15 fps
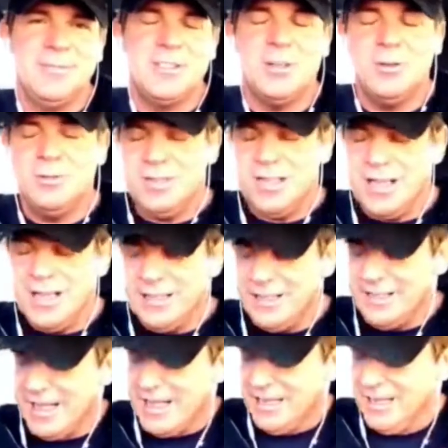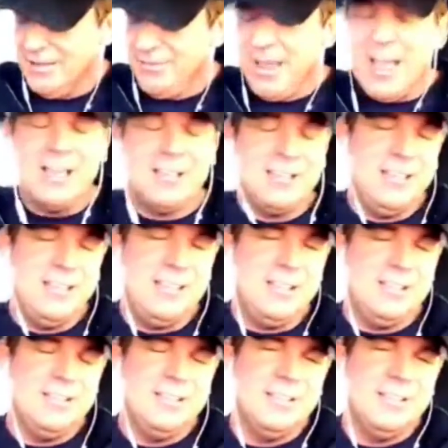So I love acting.